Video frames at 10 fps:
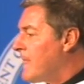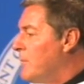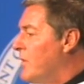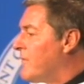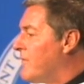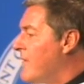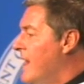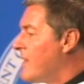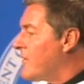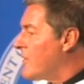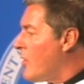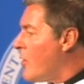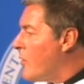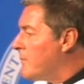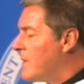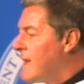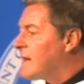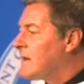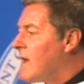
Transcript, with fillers: but faith, hope, and